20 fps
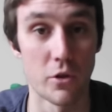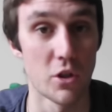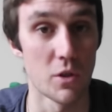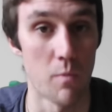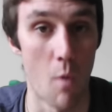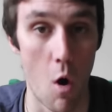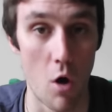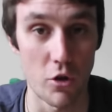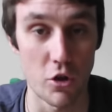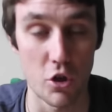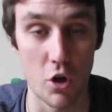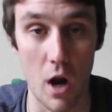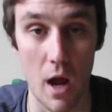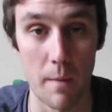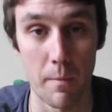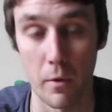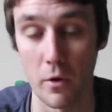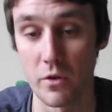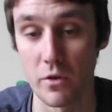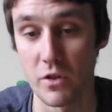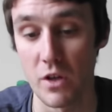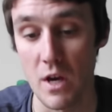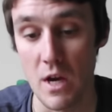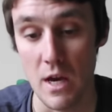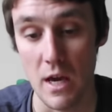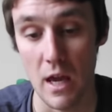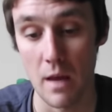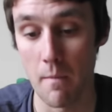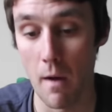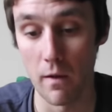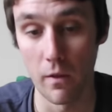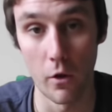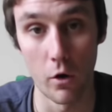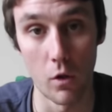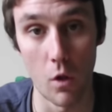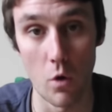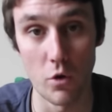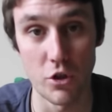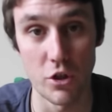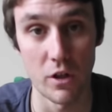small stripers in my
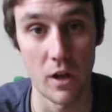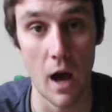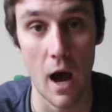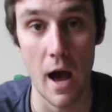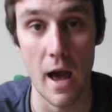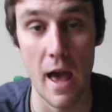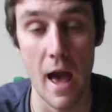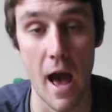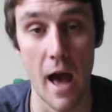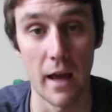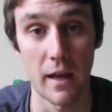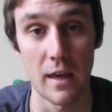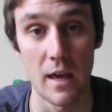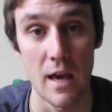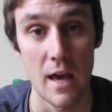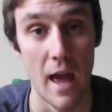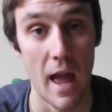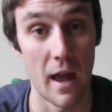little ocean kayak,